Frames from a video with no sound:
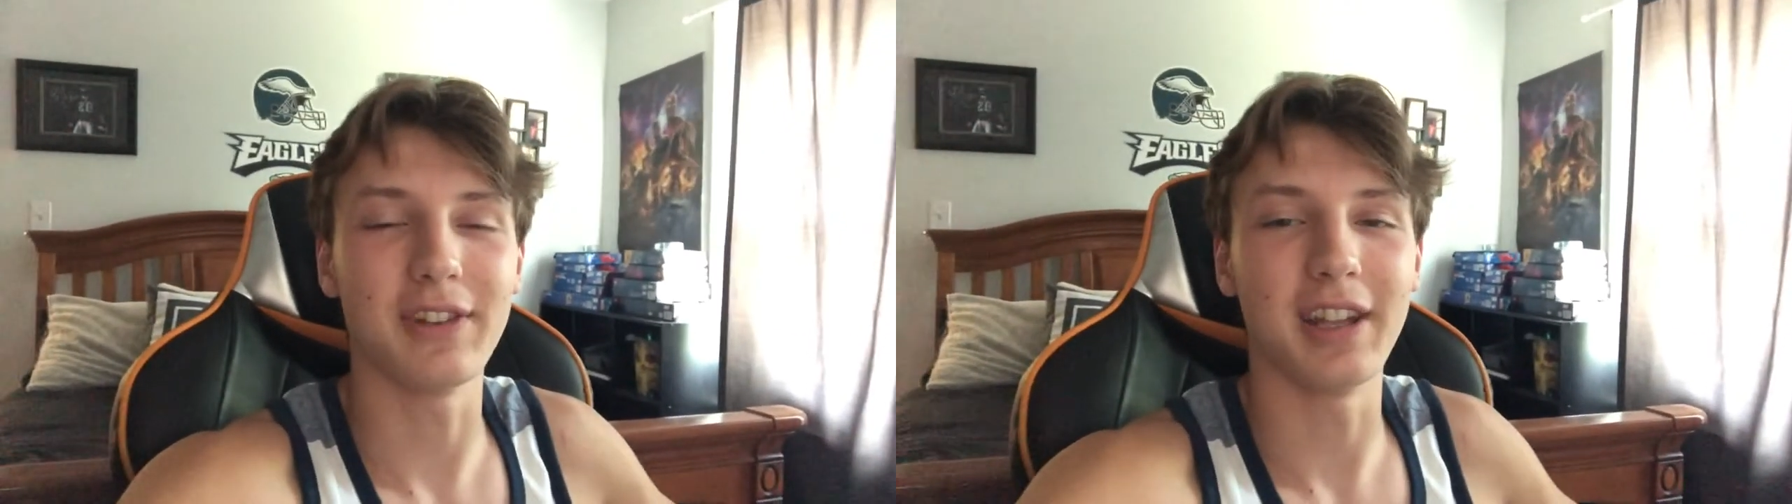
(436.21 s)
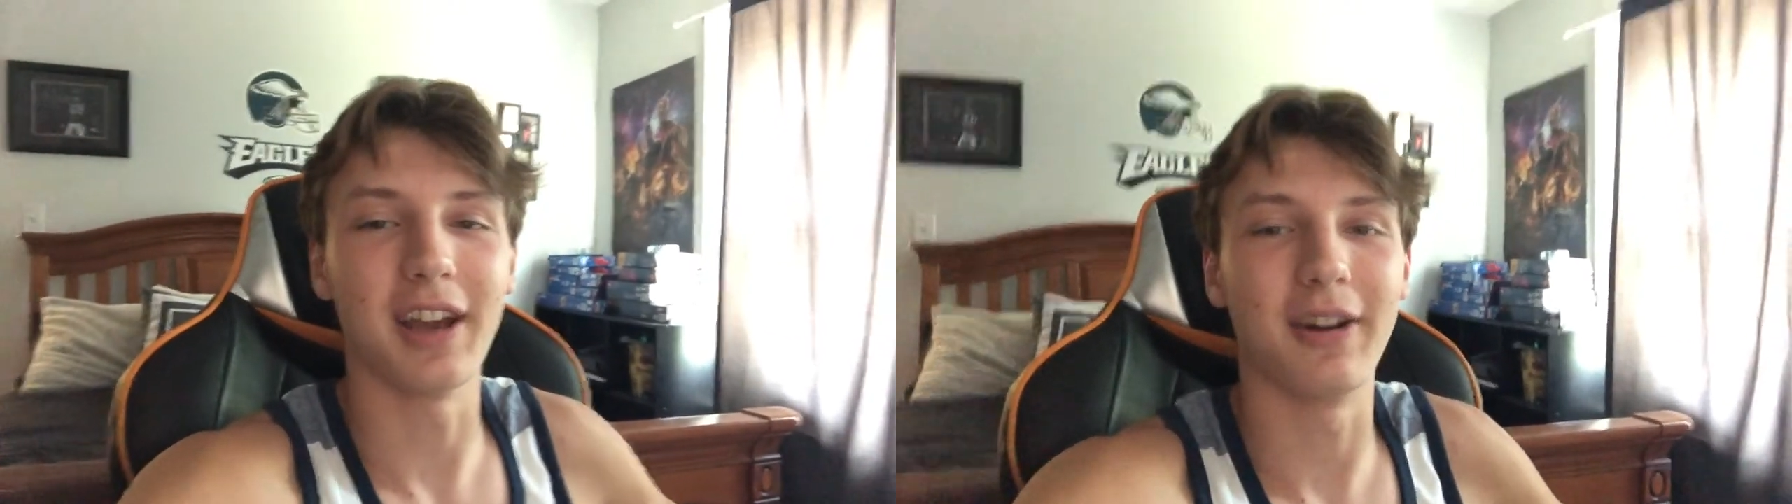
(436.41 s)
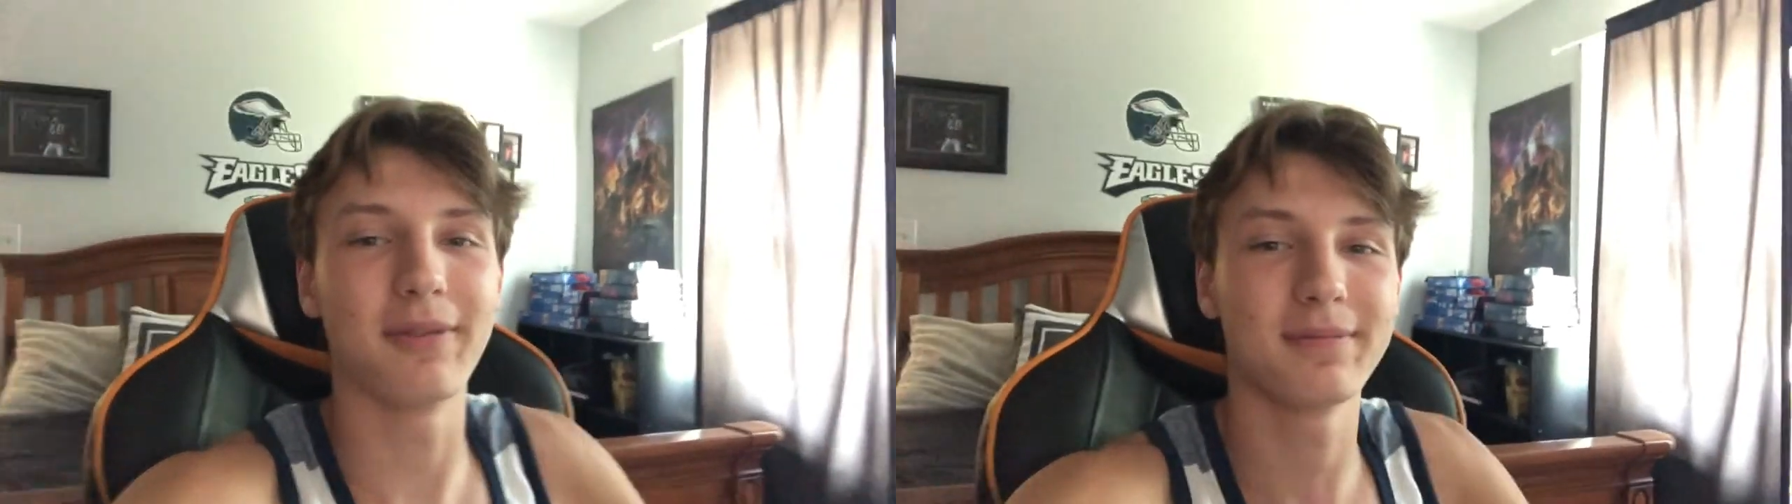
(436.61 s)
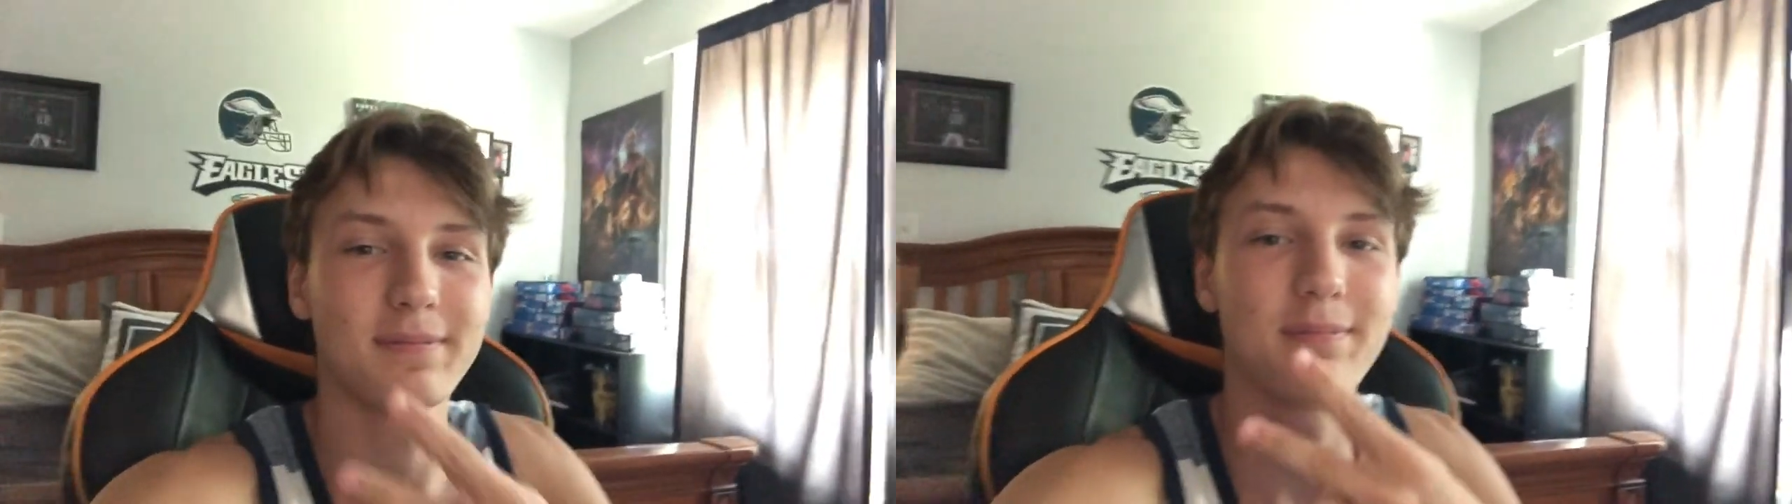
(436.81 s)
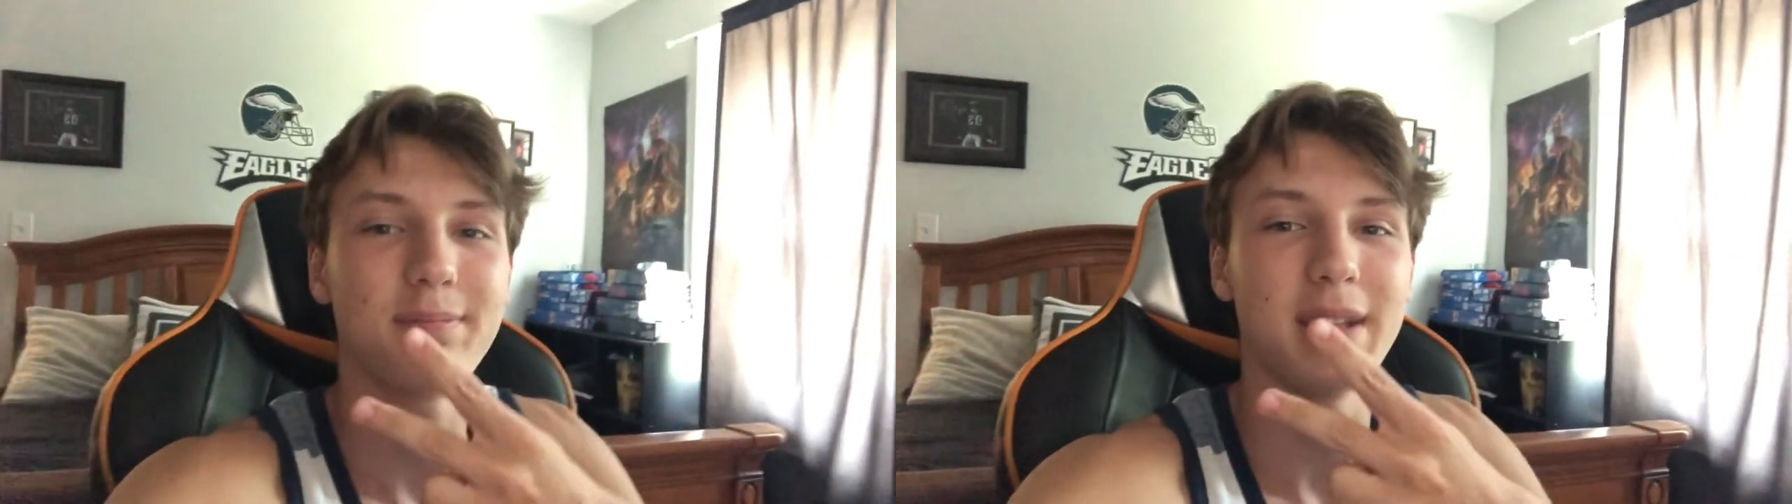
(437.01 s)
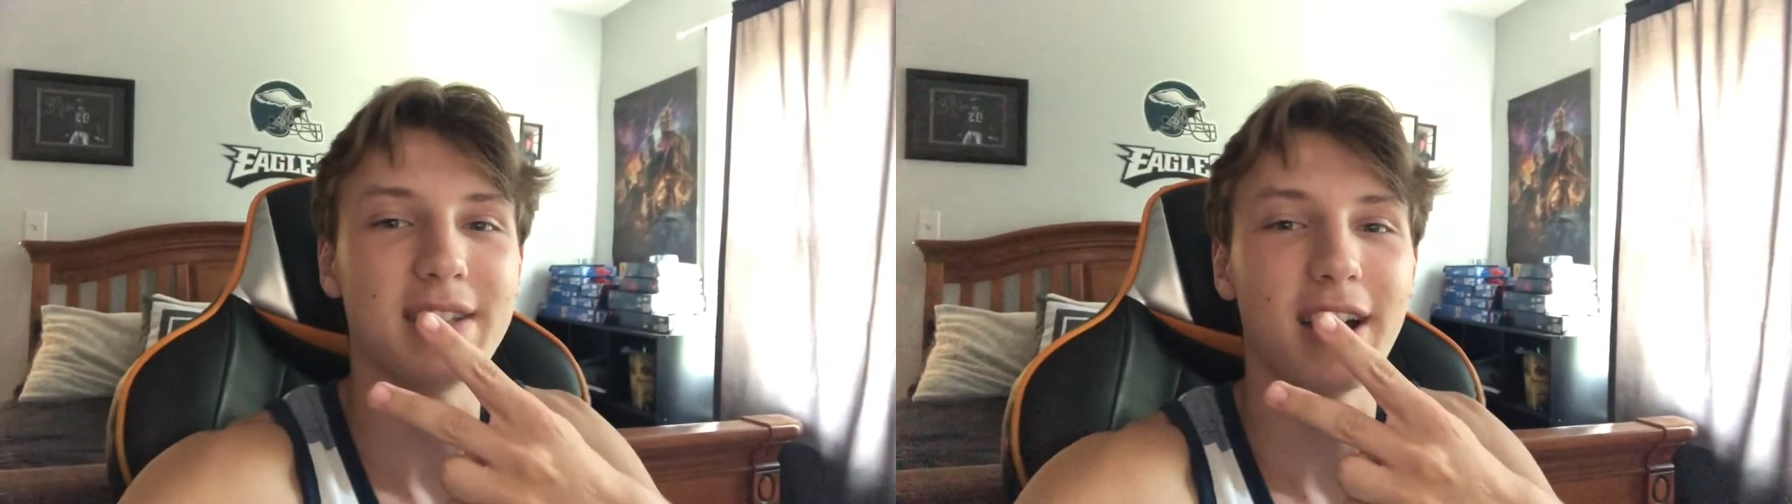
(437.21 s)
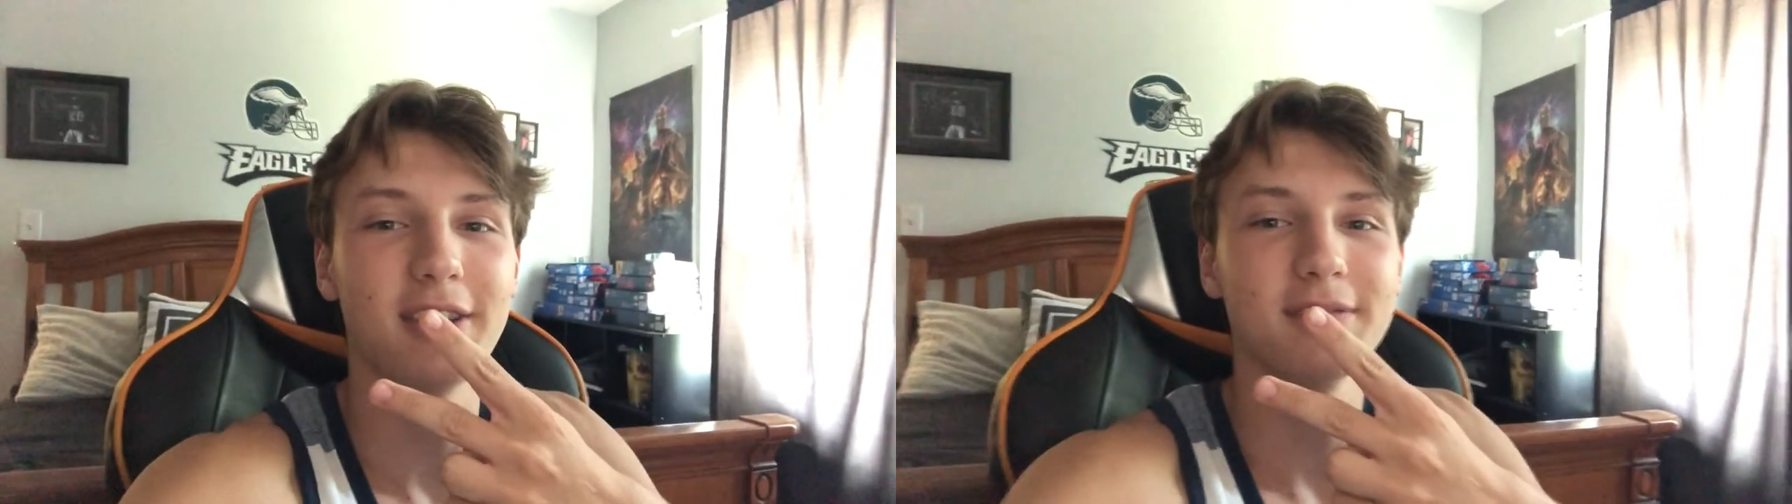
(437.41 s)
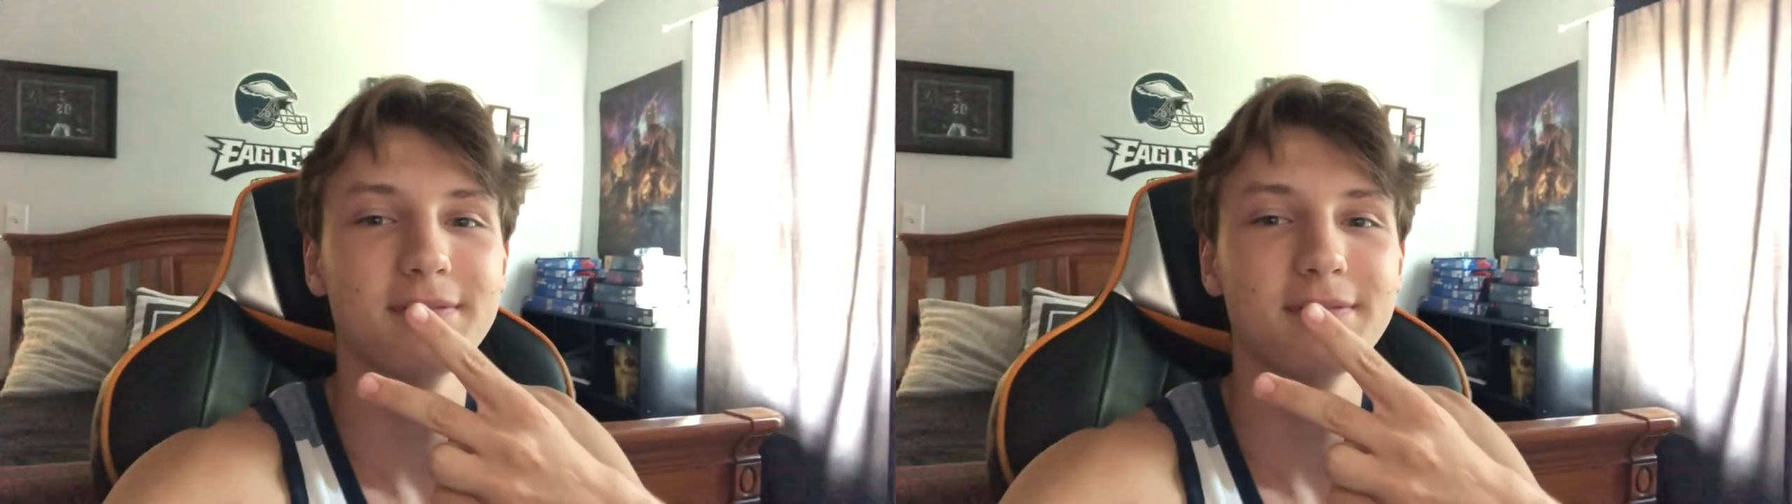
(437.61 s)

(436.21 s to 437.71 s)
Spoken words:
video. Peace out.